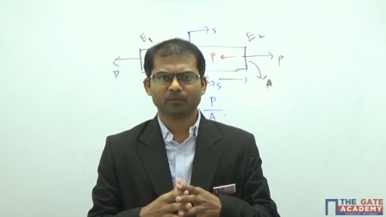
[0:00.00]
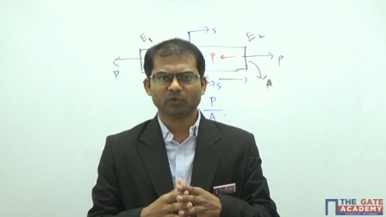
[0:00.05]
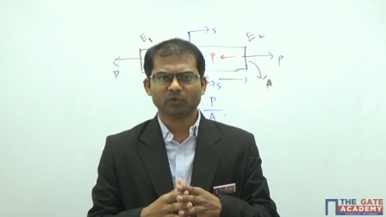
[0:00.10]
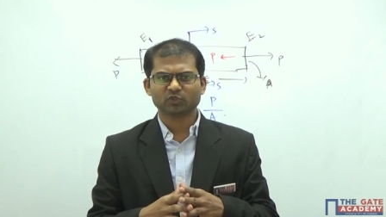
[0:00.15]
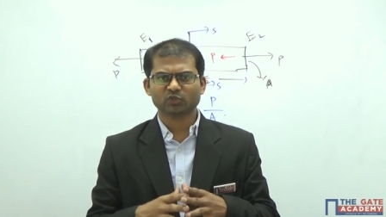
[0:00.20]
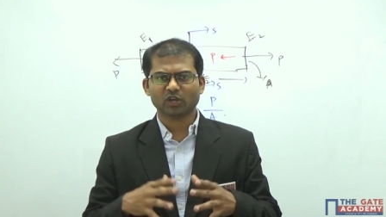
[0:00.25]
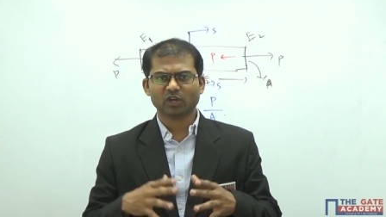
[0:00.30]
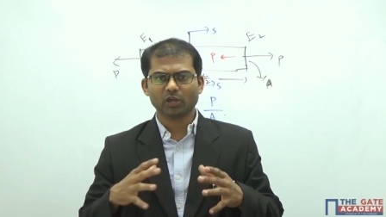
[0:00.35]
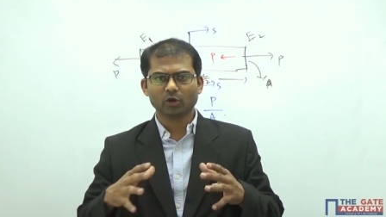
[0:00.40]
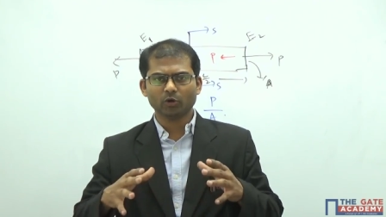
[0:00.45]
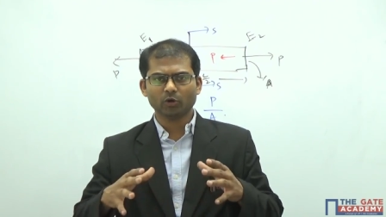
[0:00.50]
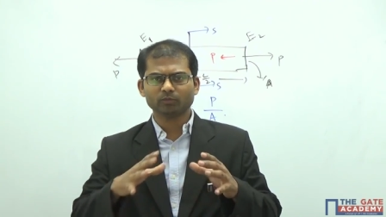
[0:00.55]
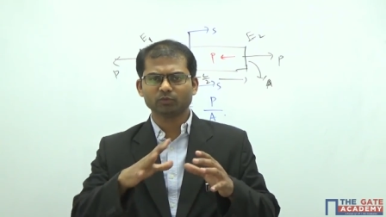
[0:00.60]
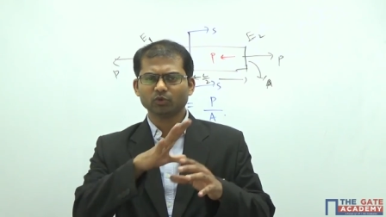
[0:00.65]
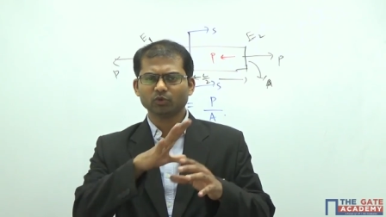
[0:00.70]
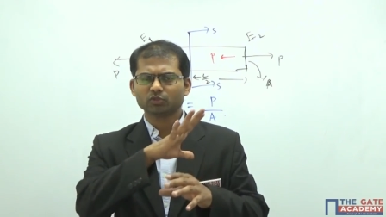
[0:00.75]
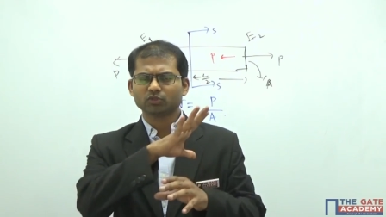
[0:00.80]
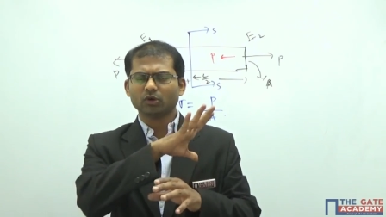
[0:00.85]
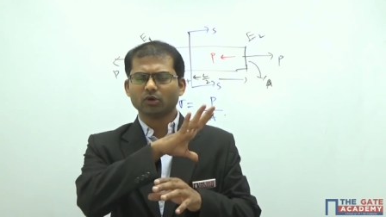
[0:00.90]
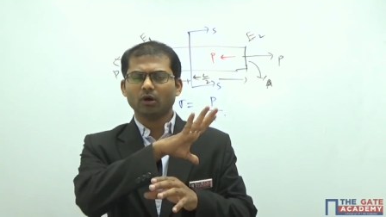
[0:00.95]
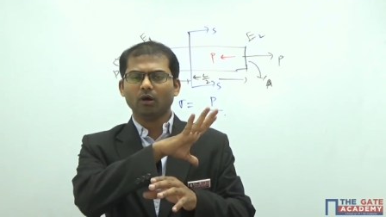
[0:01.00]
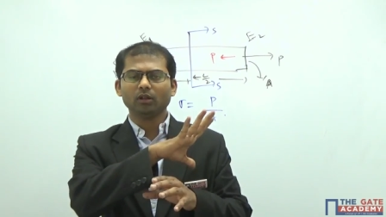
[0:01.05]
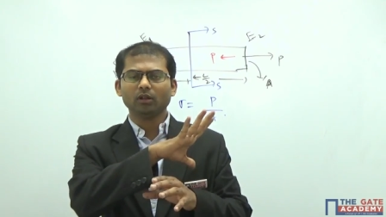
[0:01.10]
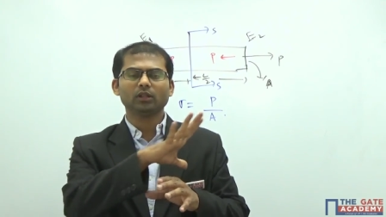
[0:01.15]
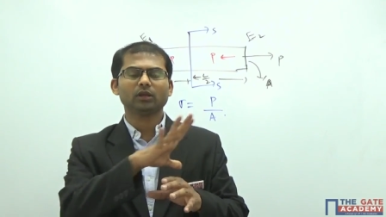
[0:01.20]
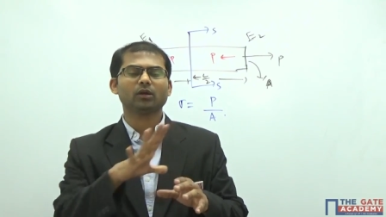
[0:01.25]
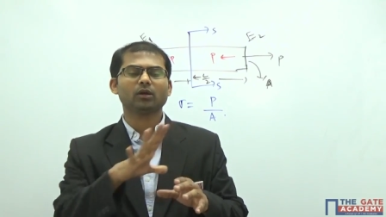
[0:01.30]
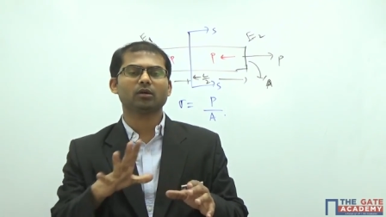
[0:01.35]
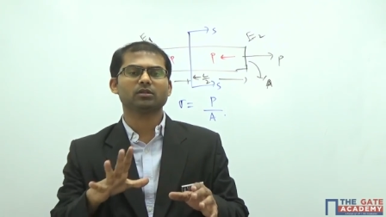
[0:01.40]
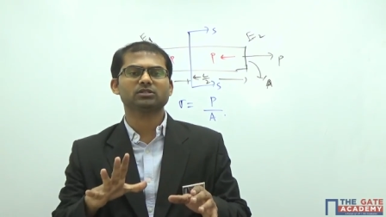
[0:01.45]
So I hope those all
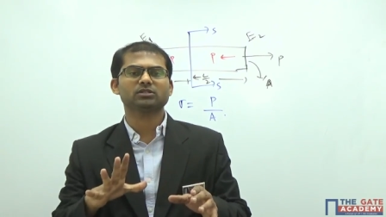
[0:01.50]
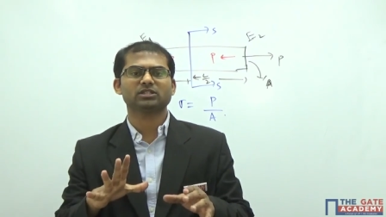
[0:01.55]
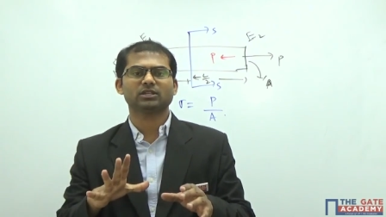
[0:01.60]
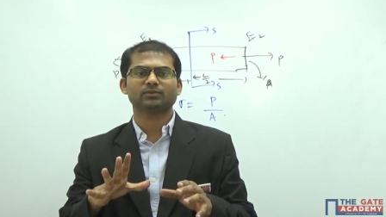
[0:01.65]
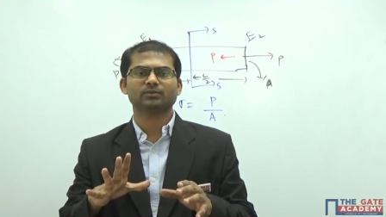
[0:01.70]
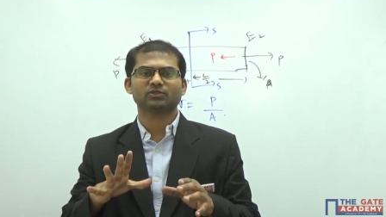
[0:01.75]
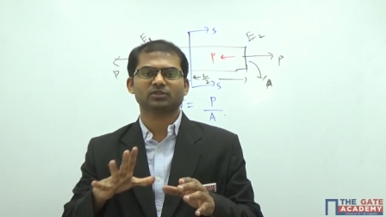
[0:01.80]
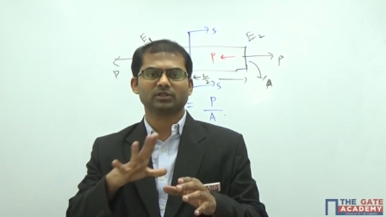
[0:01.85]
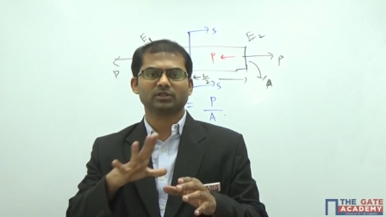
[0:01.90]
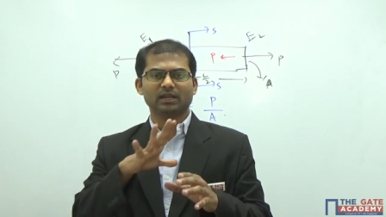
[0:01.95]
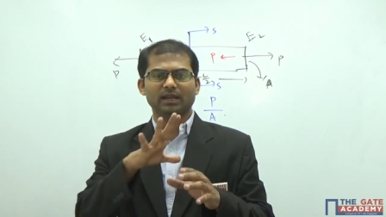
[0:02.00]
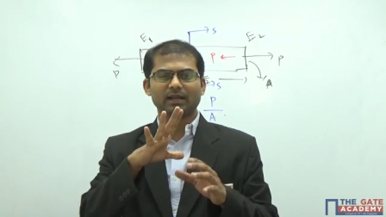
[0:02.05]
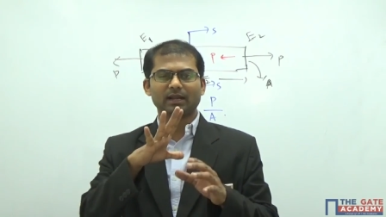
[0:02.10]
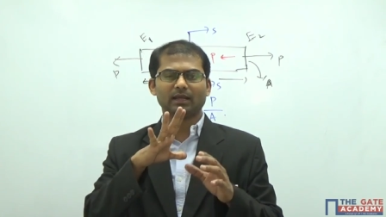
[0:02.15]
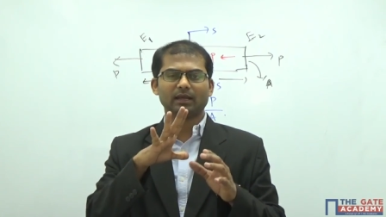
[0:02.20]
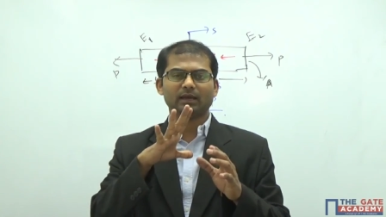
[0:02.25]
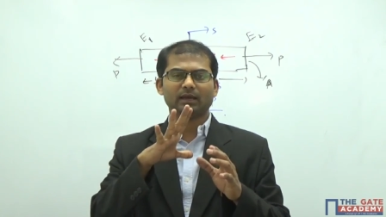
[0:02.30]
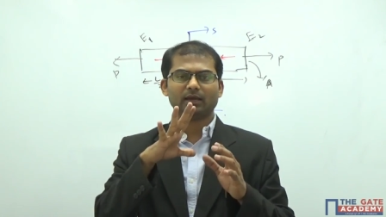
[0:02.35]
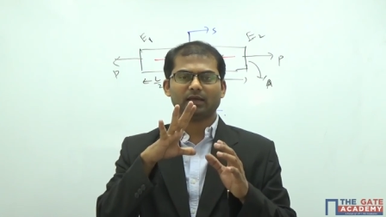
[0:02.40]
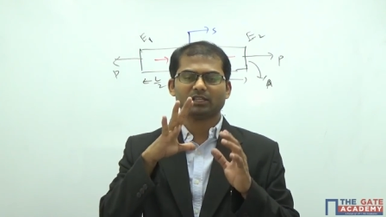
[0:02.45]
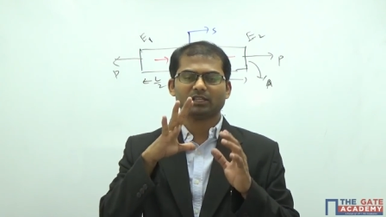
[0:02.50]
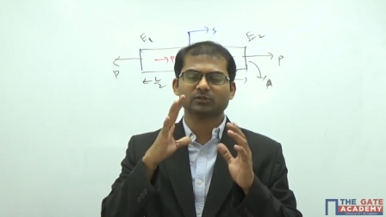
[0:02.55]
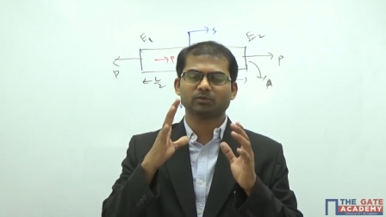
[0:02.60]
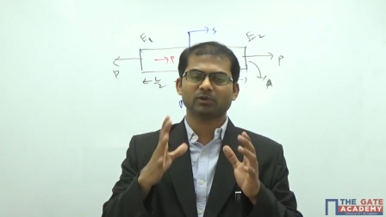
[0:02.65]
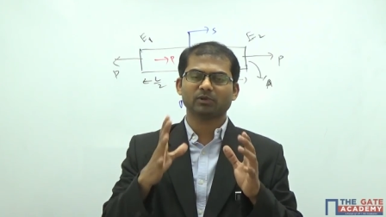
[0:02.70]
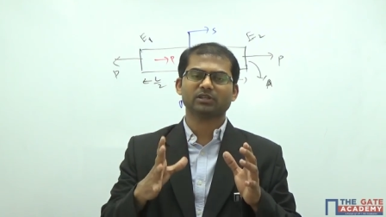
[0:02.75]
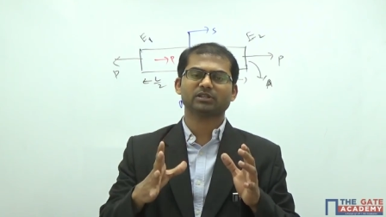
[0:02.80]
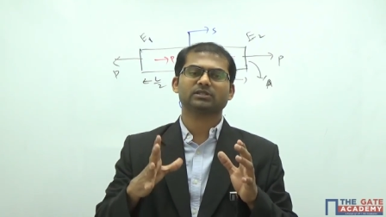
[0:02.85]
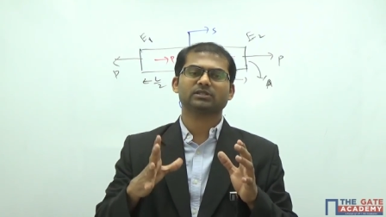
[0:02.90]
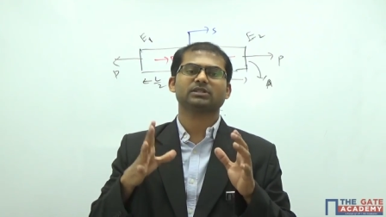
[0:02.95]
the concepts and
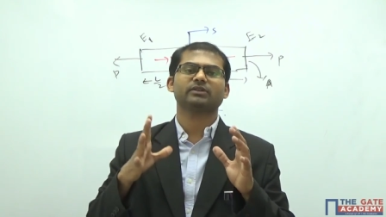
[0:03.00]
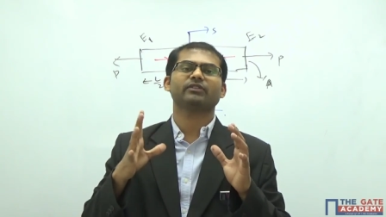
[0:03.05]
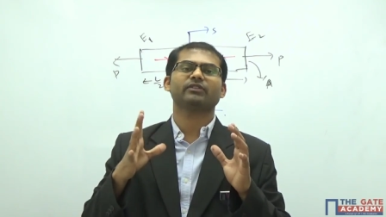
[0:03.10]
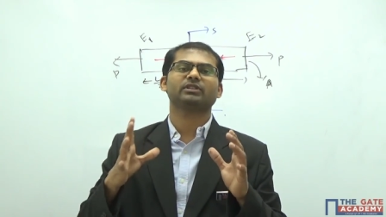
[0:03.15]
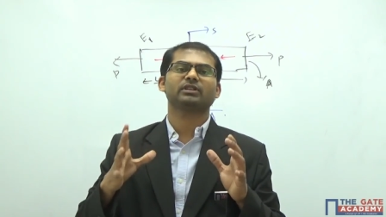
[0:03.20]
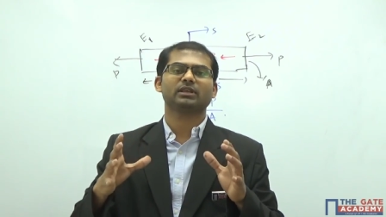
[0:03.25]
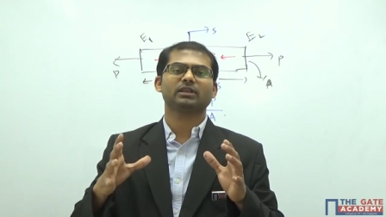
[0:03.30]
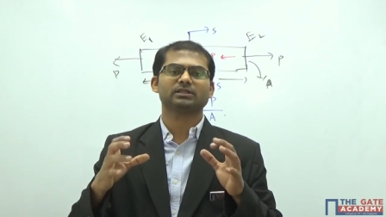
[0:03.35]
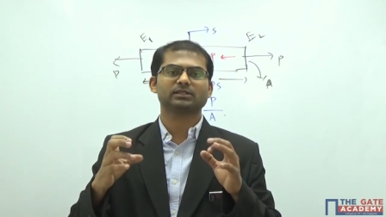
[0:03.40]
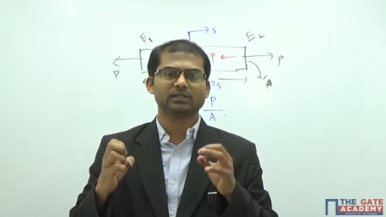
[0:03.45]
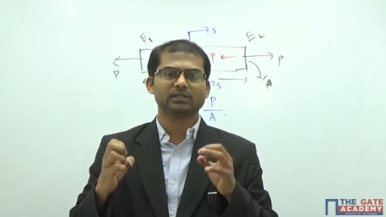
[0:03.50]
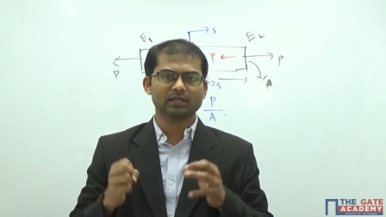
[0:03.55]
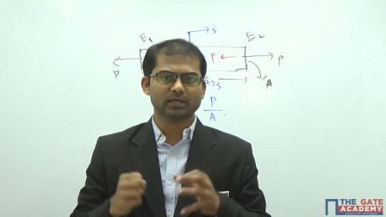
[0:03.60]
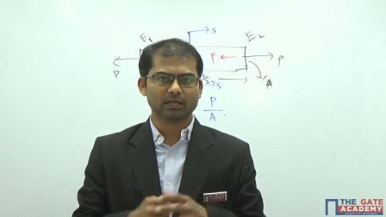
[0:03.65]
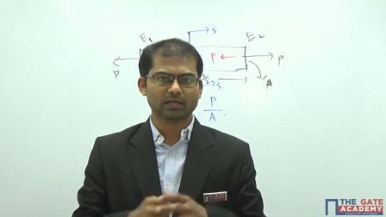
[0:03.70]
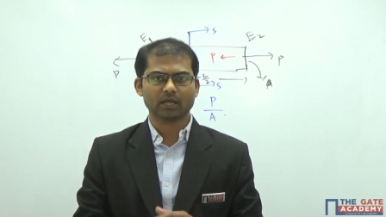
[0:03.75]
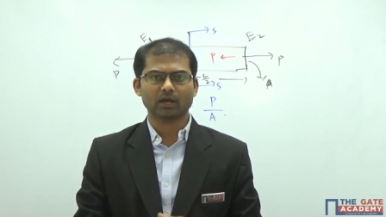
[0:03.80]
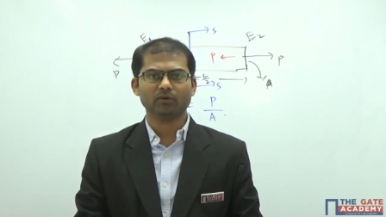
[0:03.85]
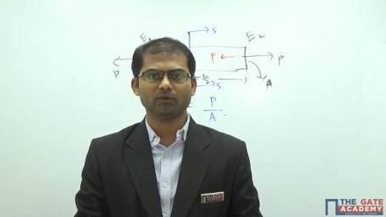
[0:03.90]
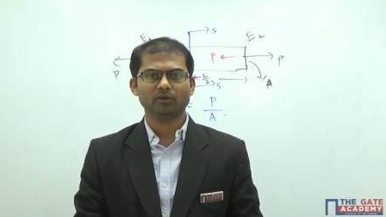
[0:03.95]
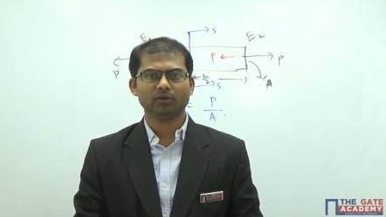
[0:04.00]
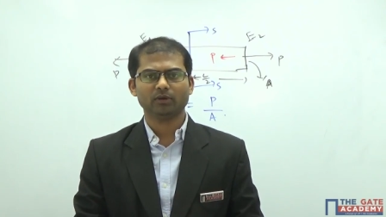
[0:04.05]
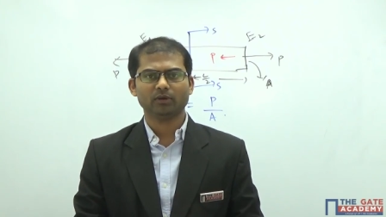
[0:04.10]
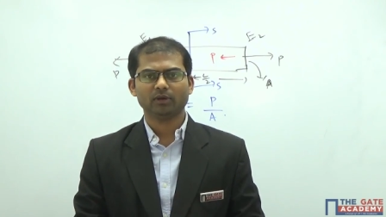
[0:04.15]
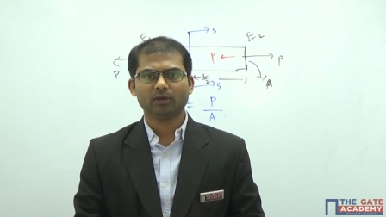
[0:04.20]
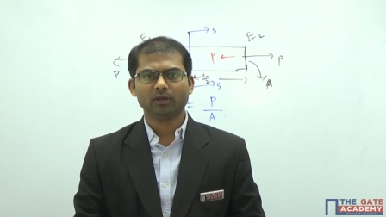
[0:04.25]
explanations, everything is clear now.